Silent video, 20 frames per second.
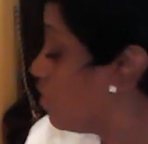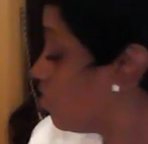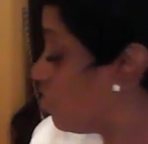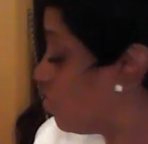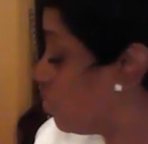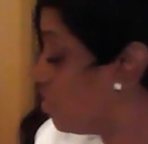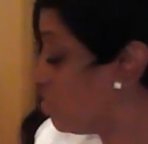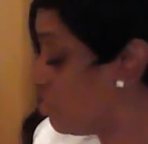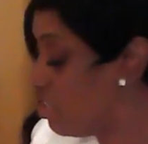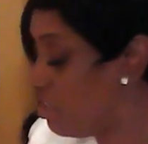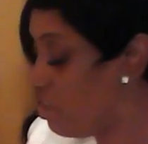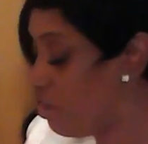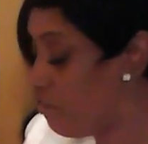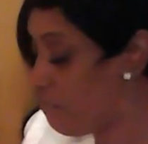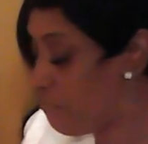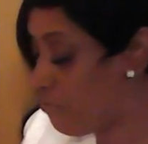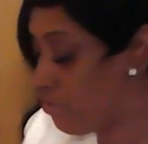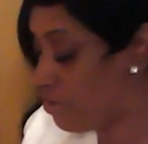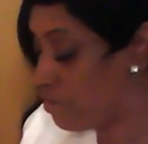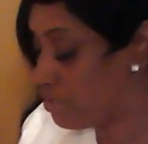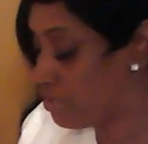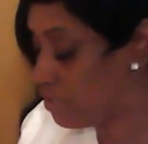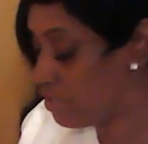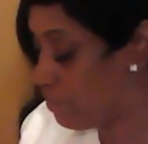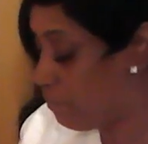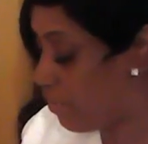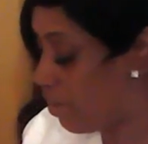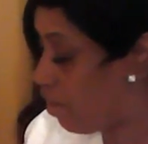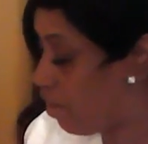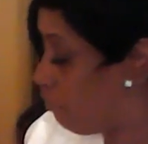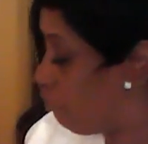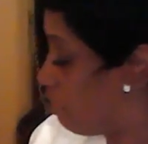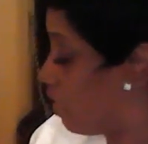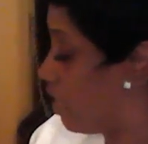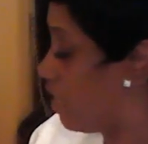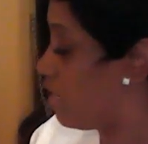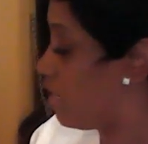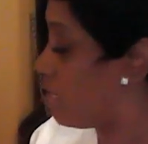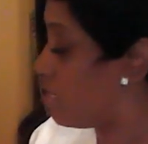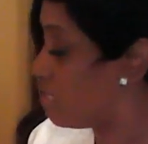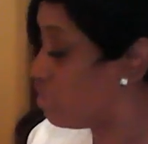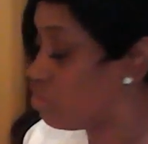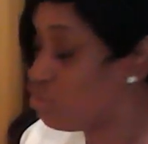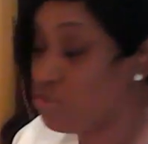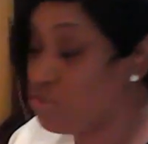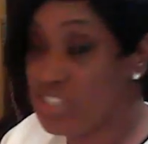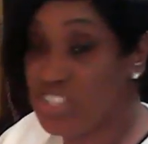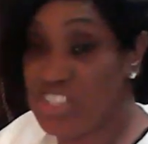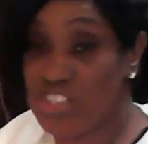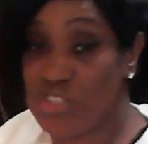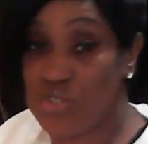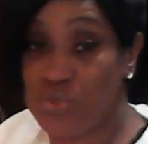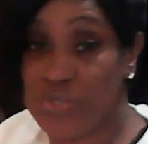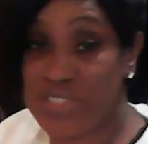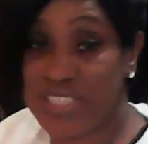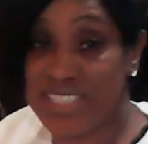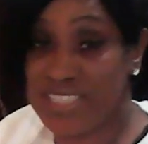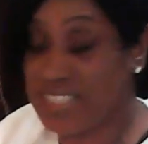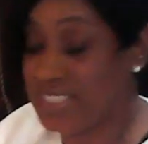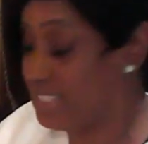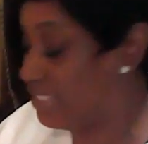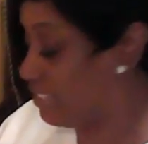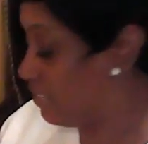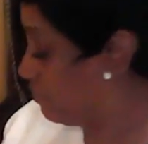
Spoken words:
Just enough for it to marinate into its juices.